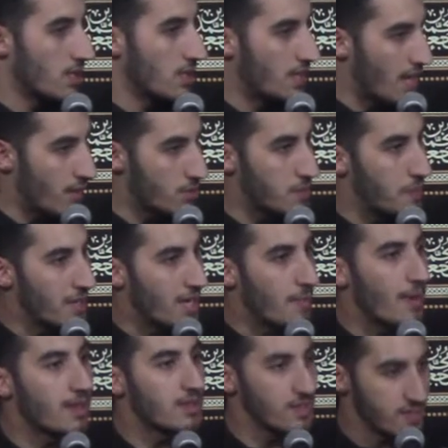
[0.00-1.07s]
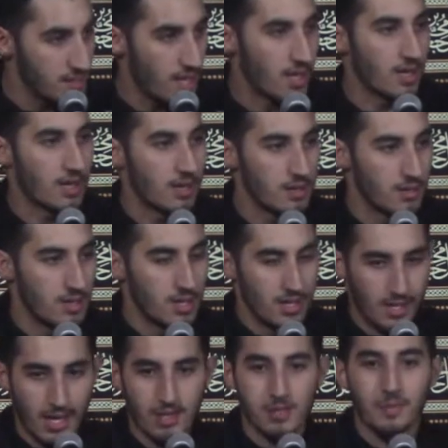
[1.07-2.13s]
Now speak about this ayah.
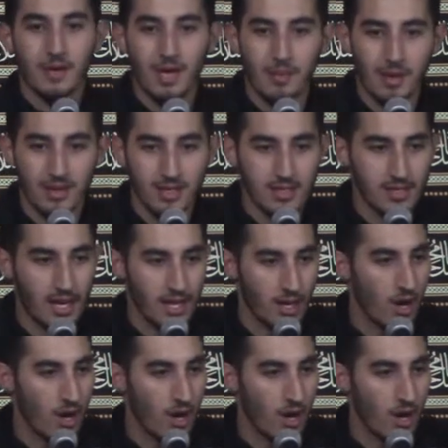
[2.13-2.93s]
Now speak about this ayah.